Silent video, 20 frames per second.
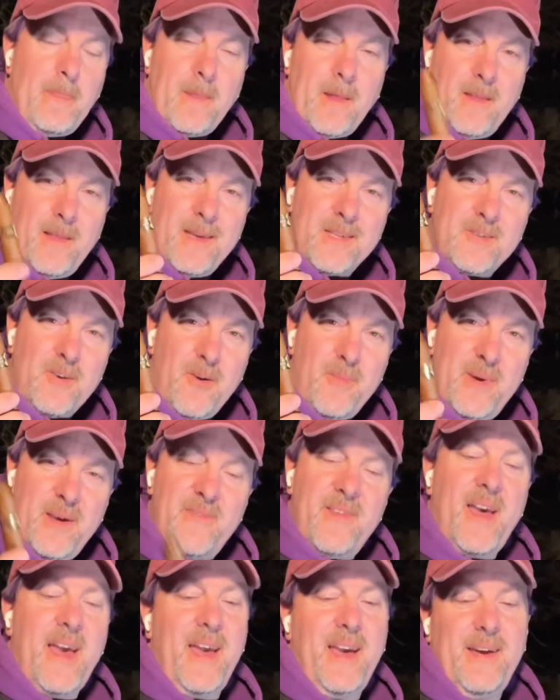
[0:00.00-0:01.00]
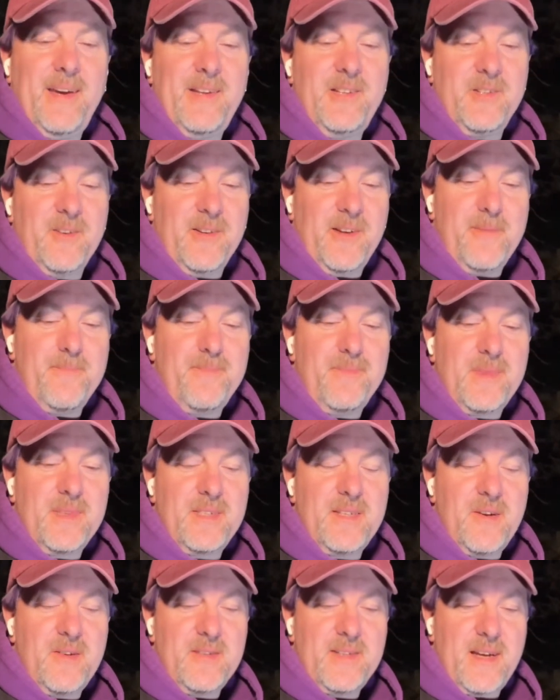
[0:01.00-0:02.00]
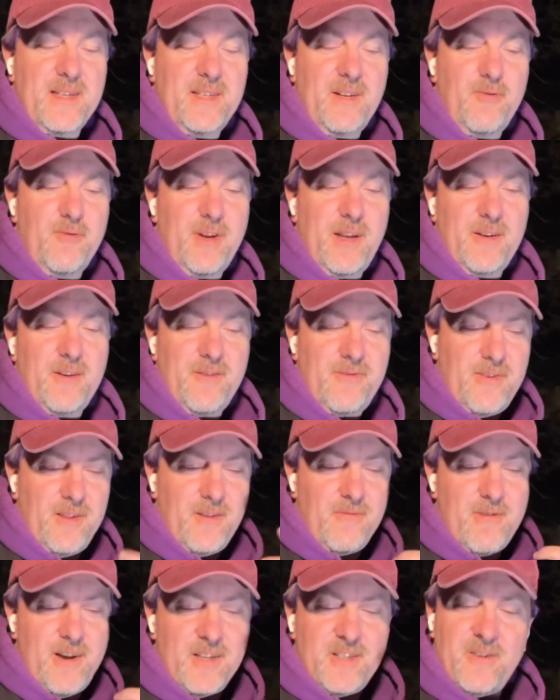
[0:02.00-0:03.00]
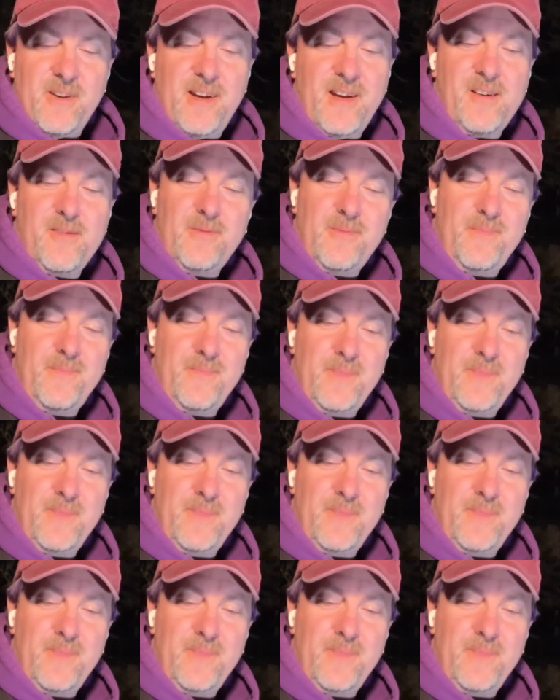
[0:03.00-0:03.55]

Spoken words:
That's got a bit of age on it, so it's actually really good for the retrohale.